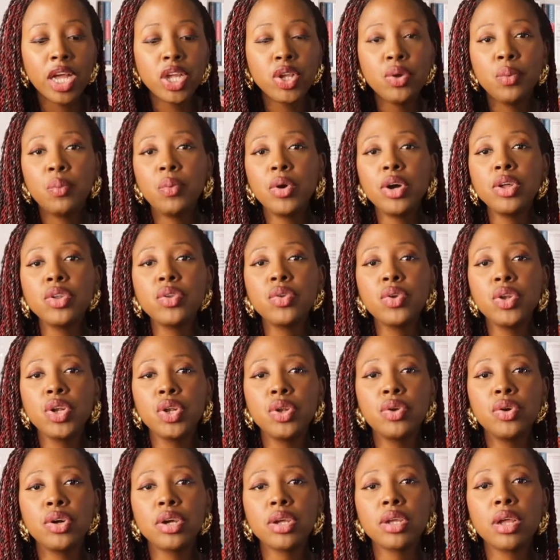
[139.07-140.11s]
you want to
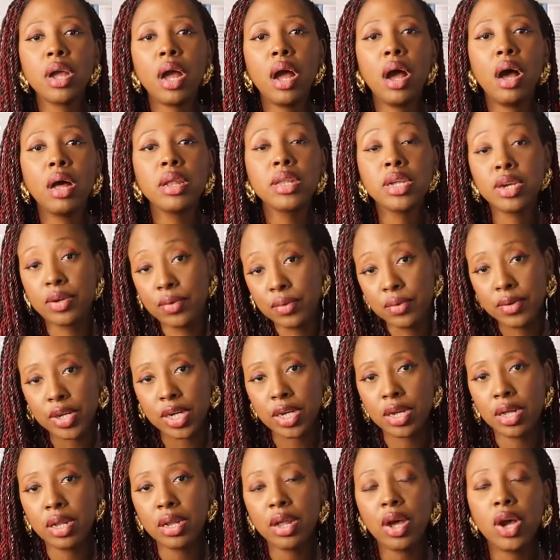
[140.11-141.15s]
look on
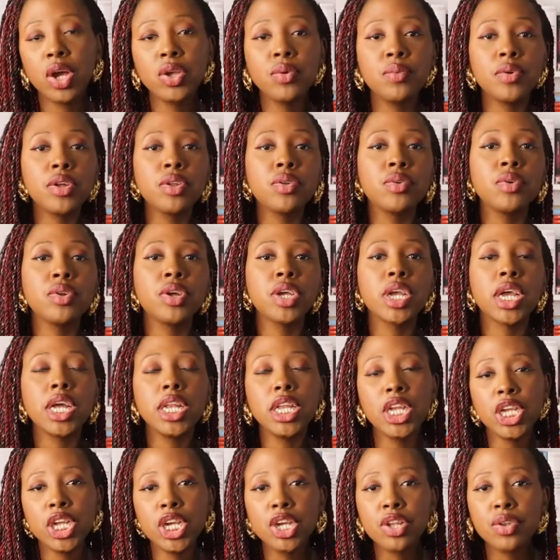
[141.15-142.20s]
Google or you want to look
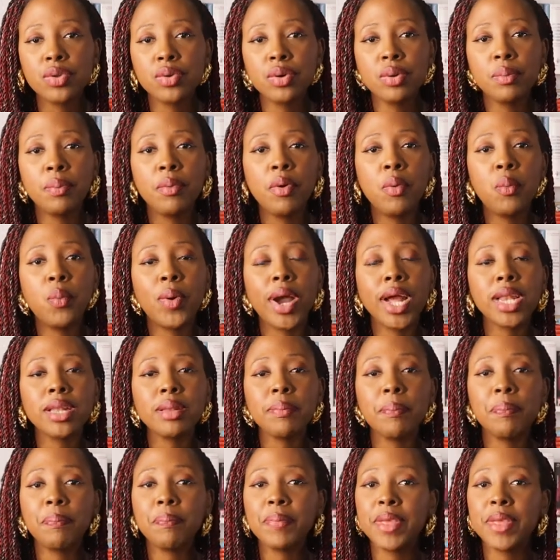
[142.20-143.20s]
on YouTube what